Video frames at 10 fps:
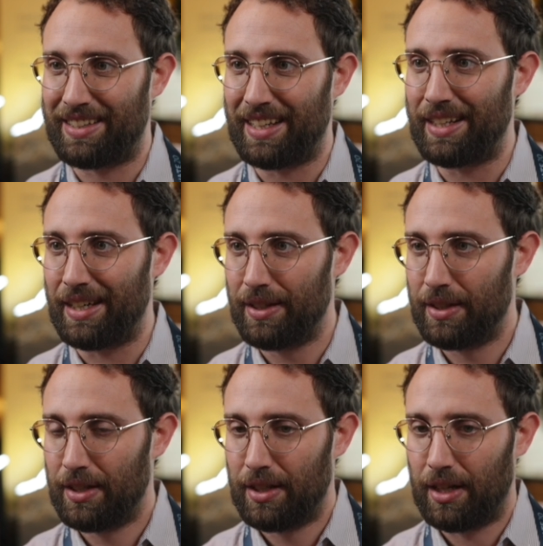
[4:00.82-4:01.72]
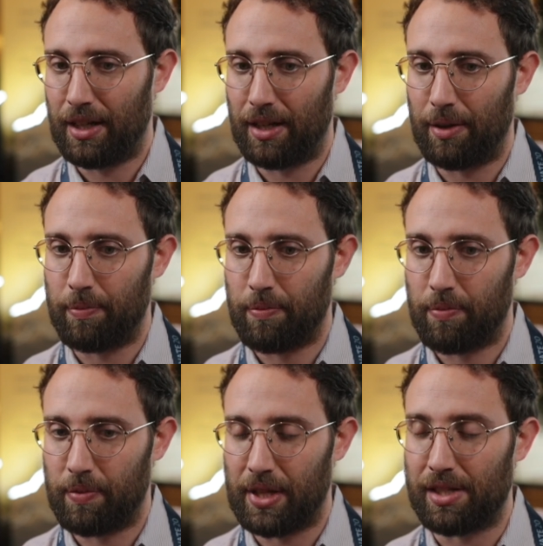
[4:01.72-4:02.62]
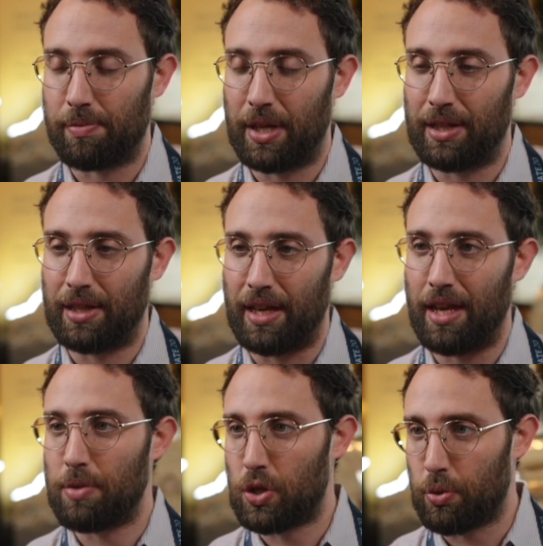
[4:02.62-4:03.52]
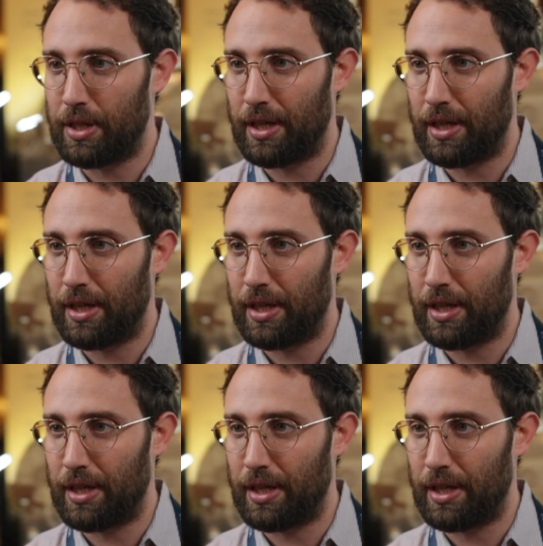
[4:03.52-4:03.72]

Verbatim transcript: data, um, and that's mainly imagery